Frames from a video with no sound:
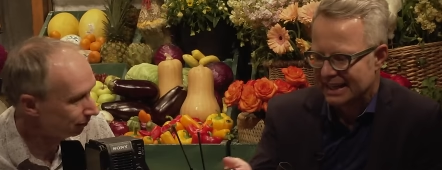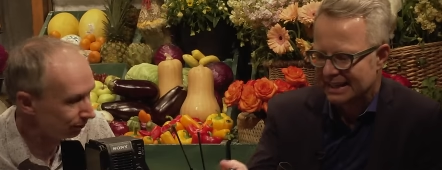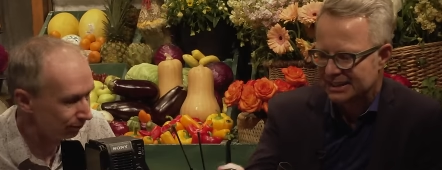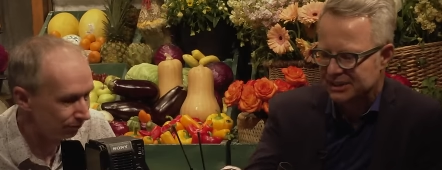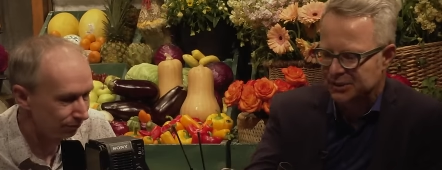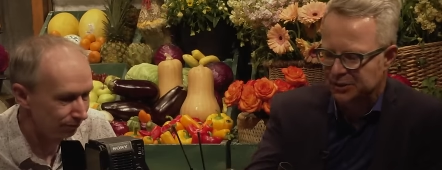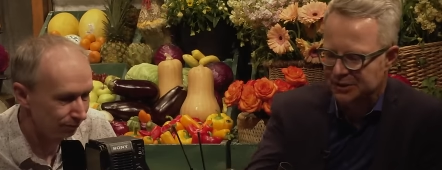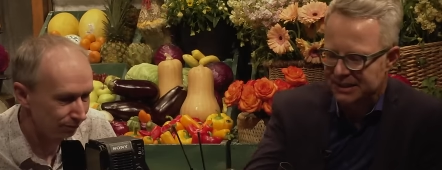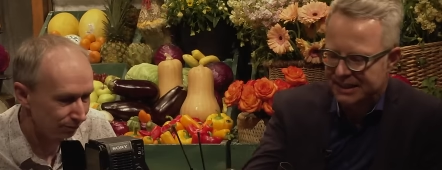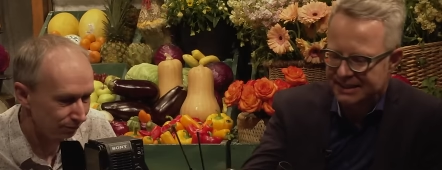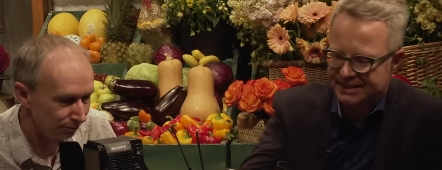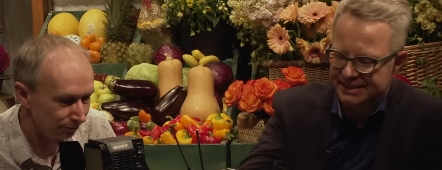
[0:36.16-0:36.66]

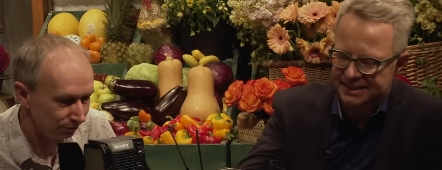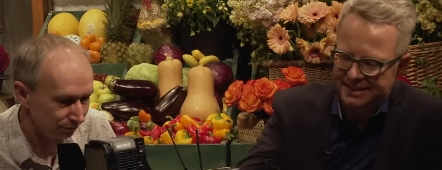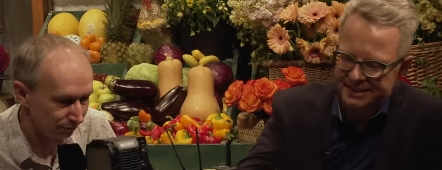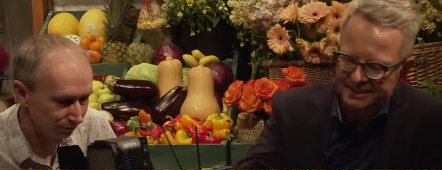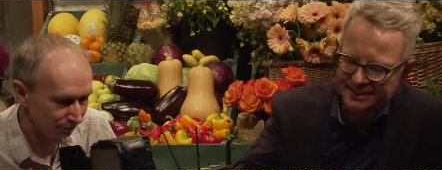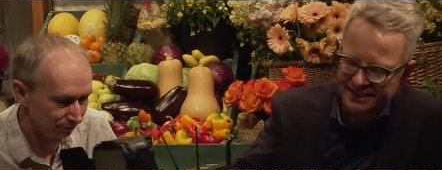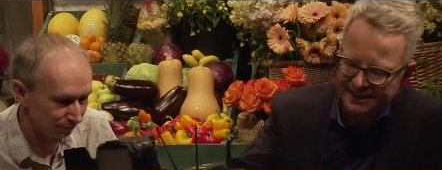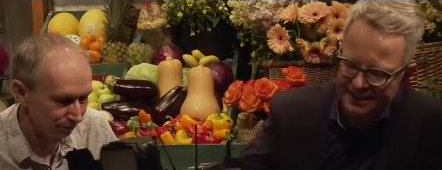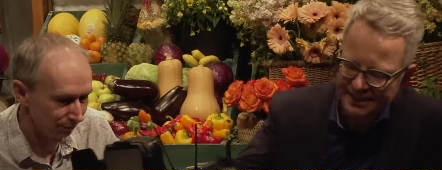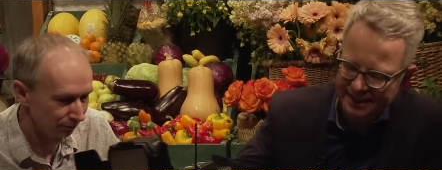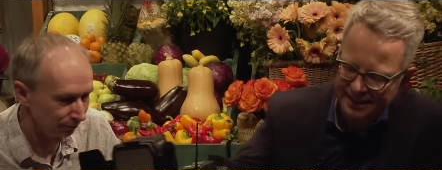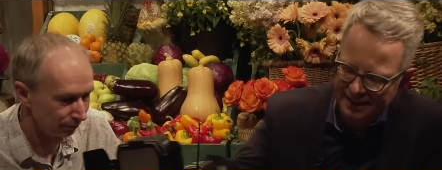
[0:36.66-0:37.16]
Speaker 1: So this
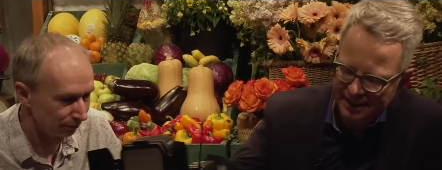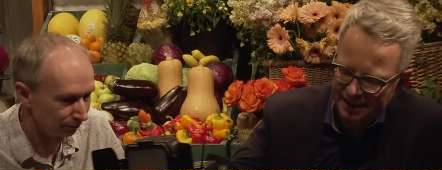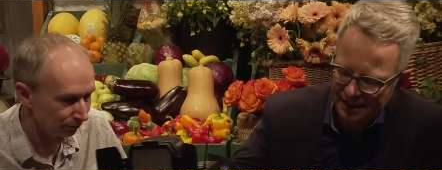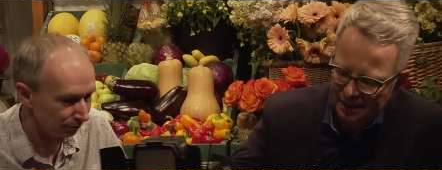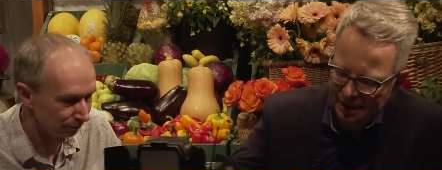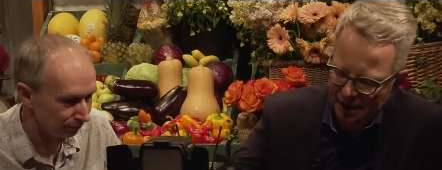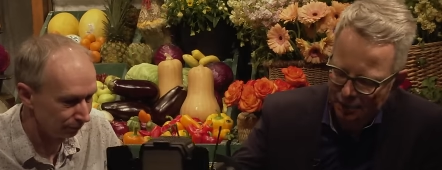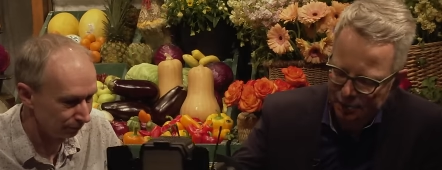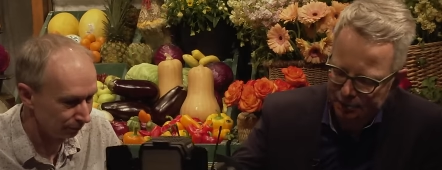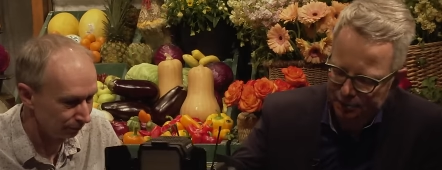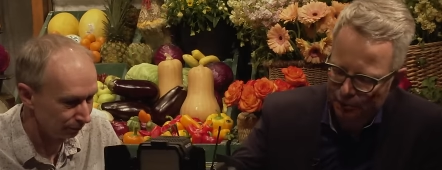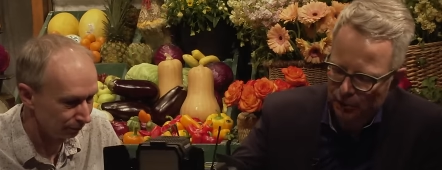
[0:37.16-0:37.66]
is the
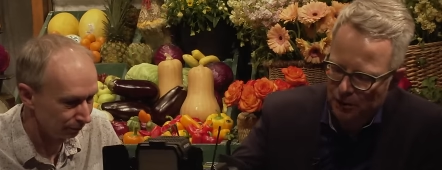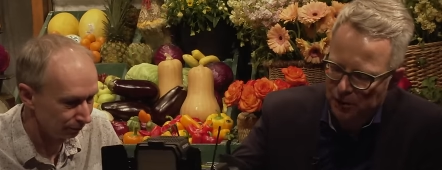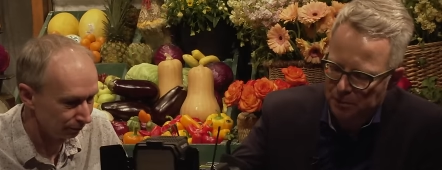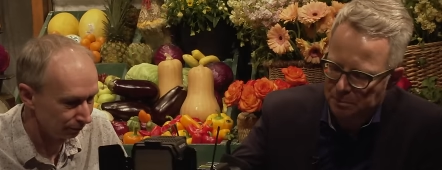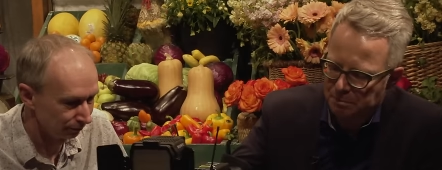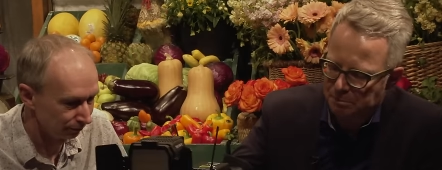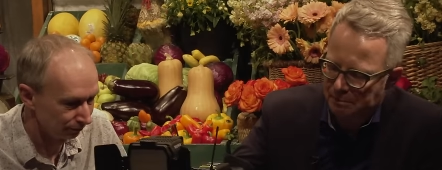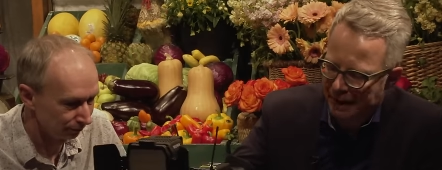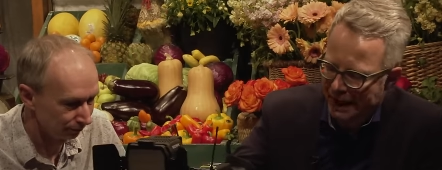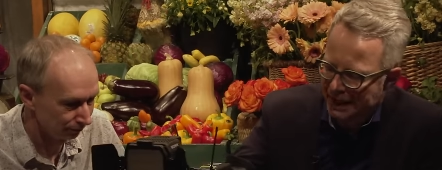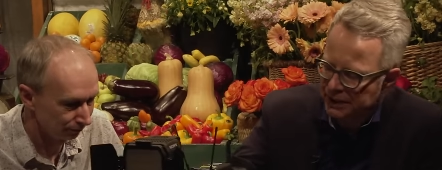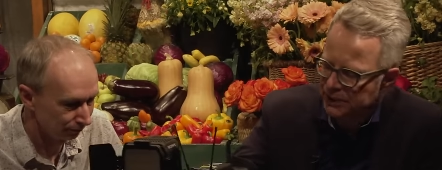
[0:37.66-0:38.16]
uh, full
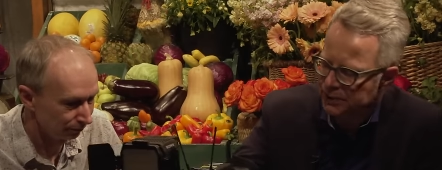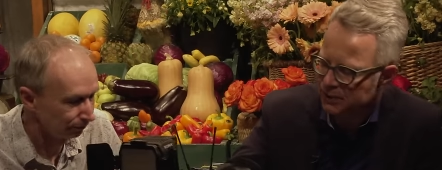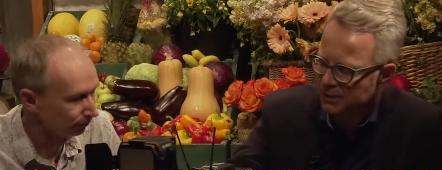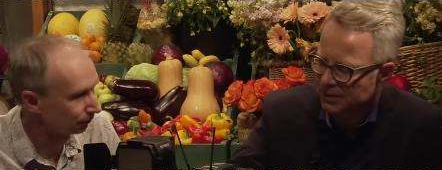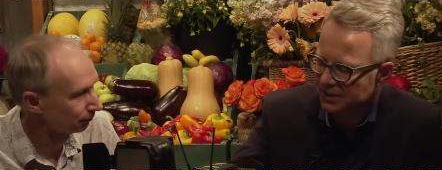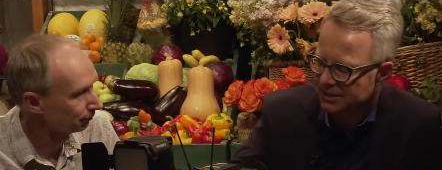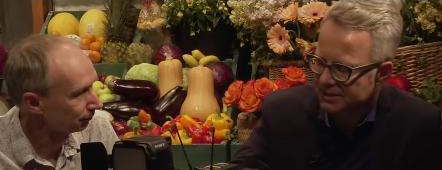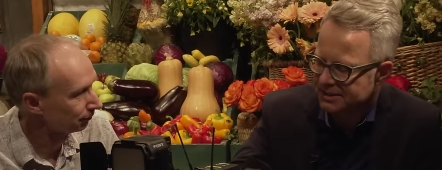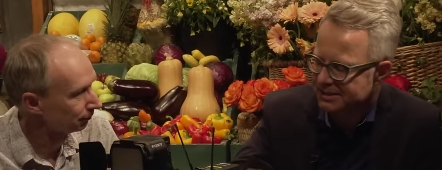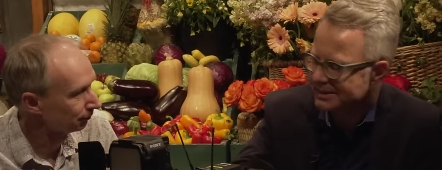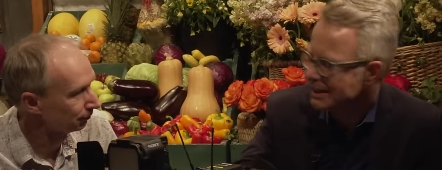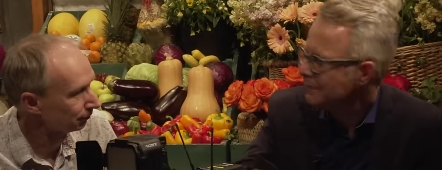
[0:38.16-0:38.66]

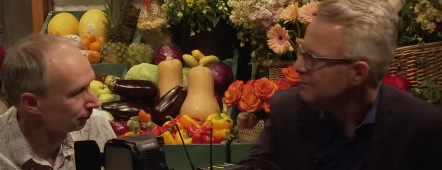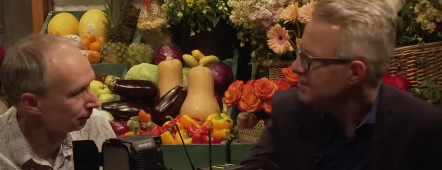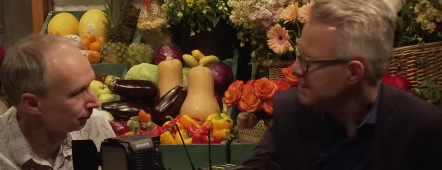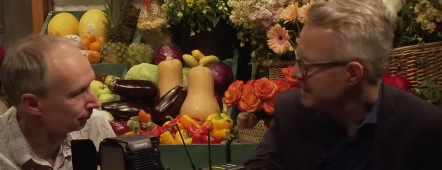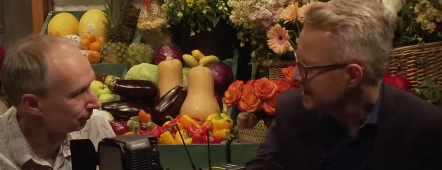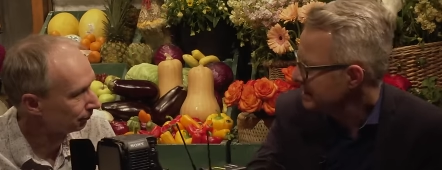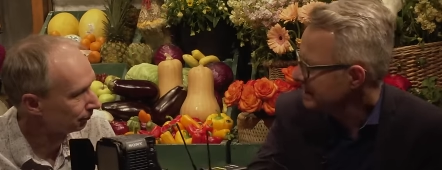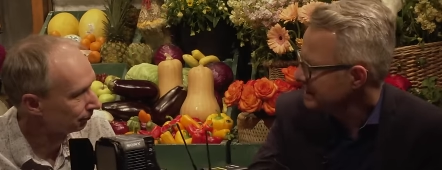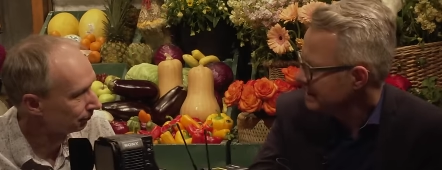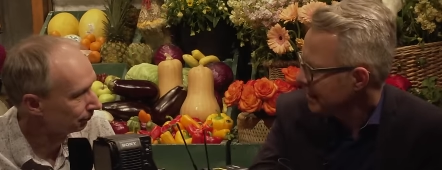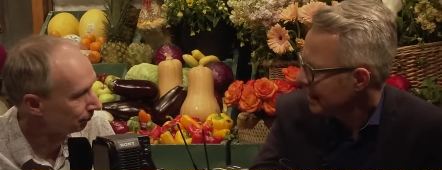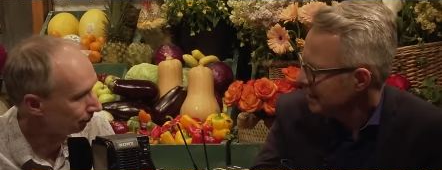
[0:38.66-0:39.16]
manual
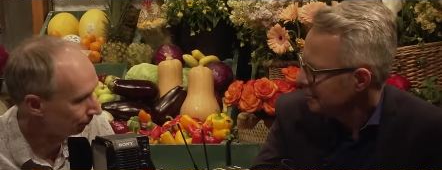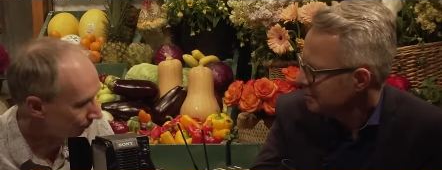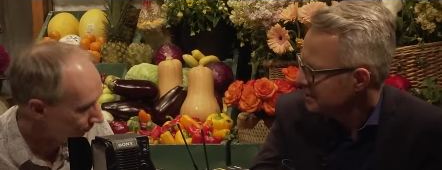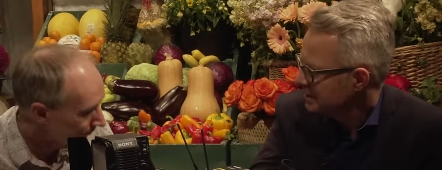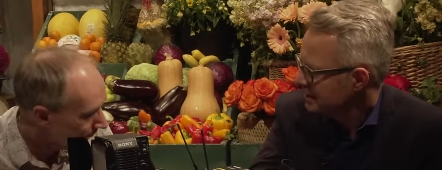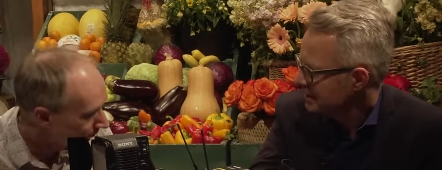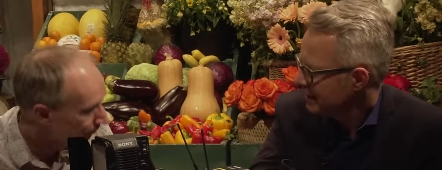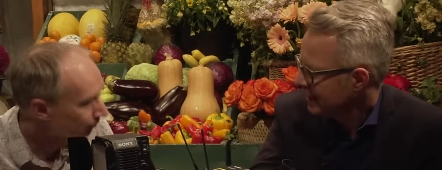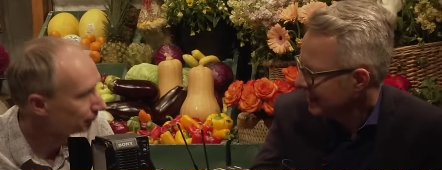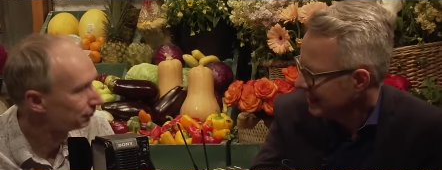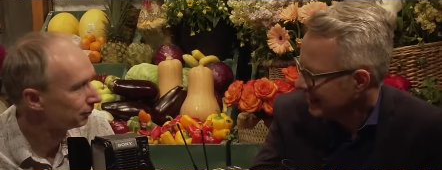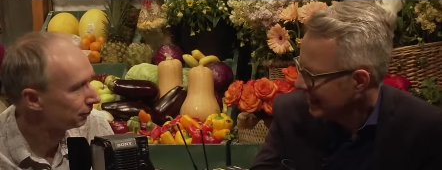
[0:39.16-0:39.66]
17 times uh,